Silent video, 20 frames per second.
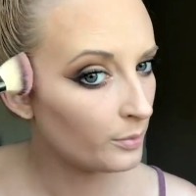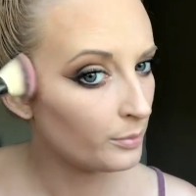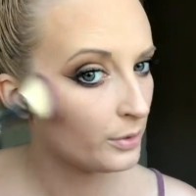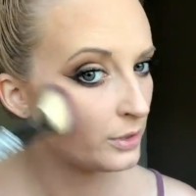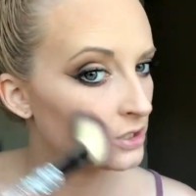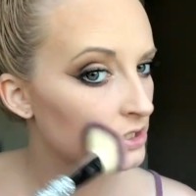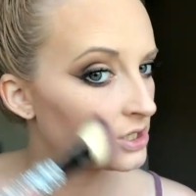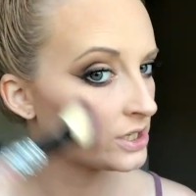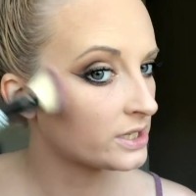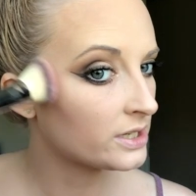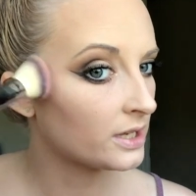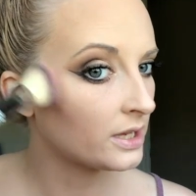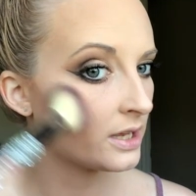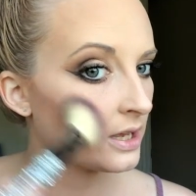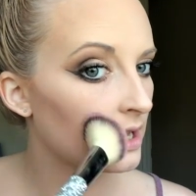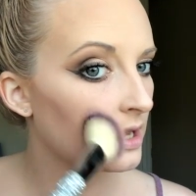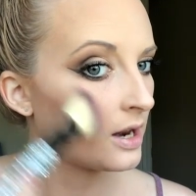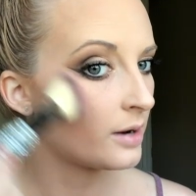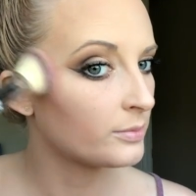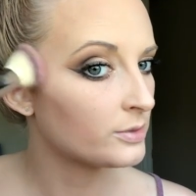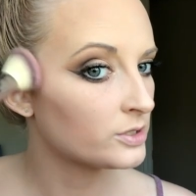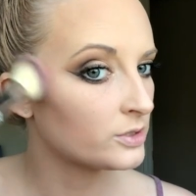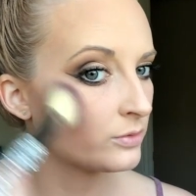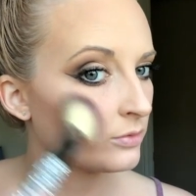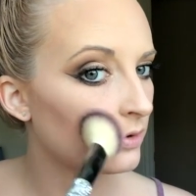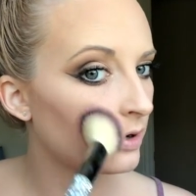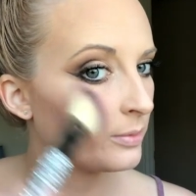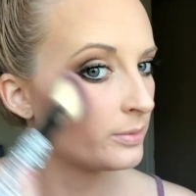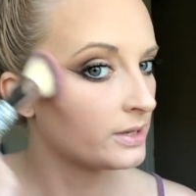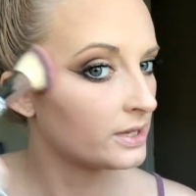pushing it, and I'm just
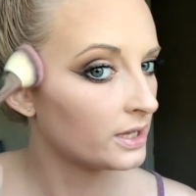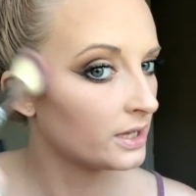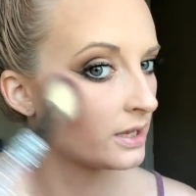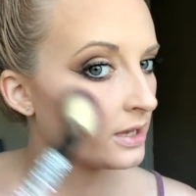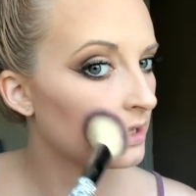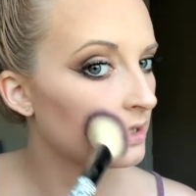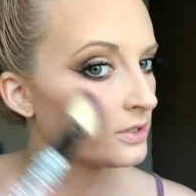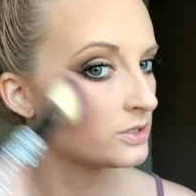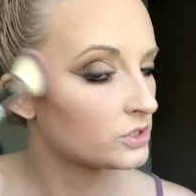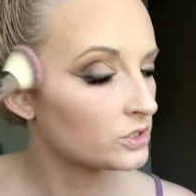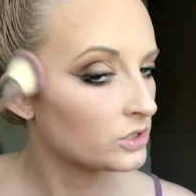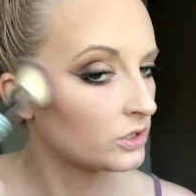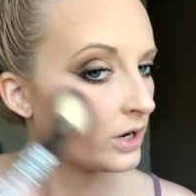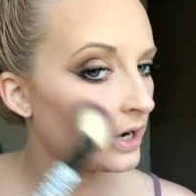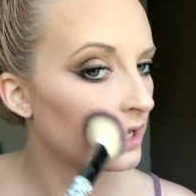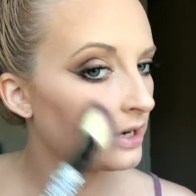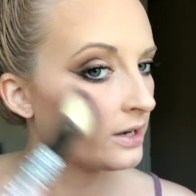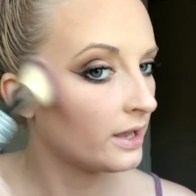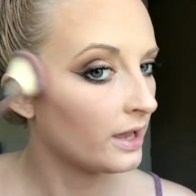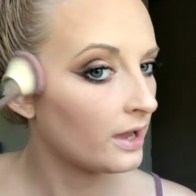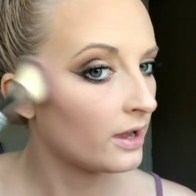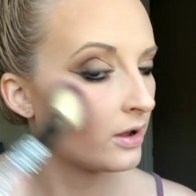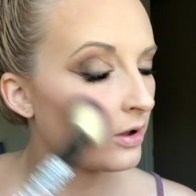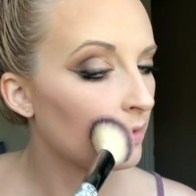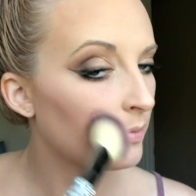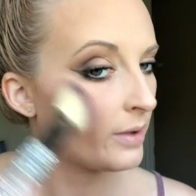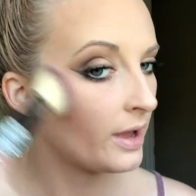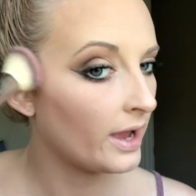rubbing it straight down,